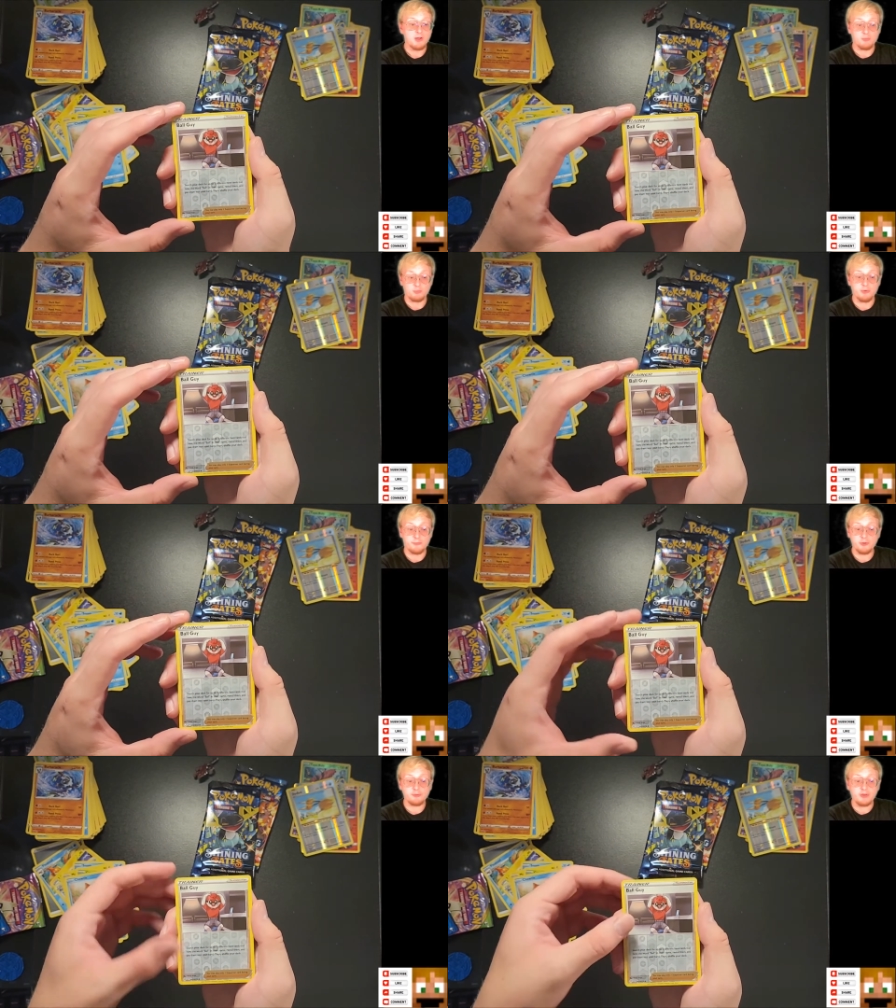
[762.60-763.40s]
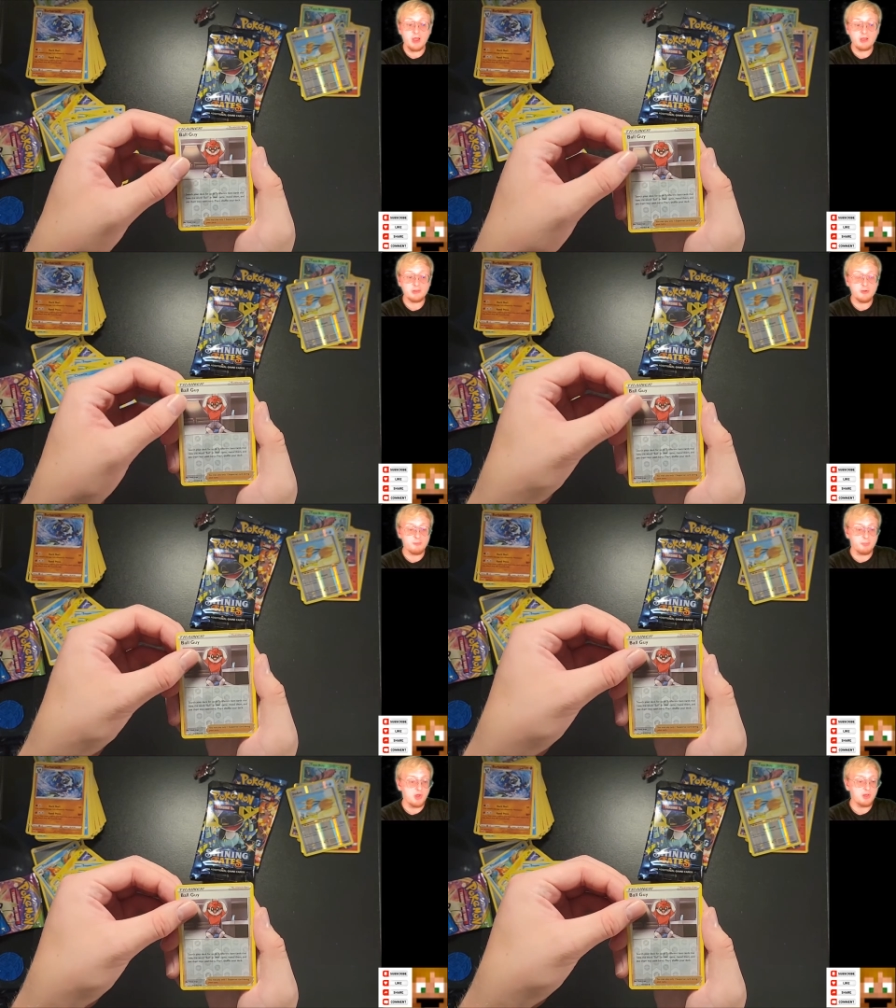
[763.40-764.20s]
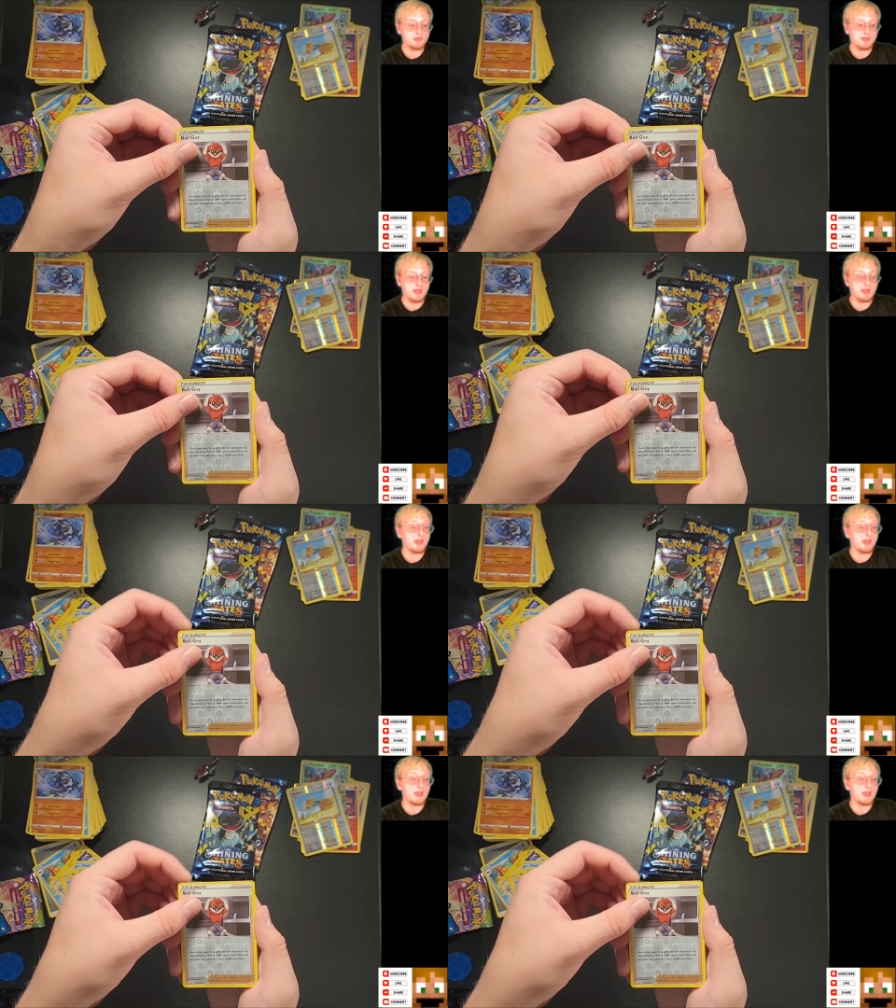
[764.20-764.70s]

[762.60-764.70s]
Reverse Hollow Ball Guy.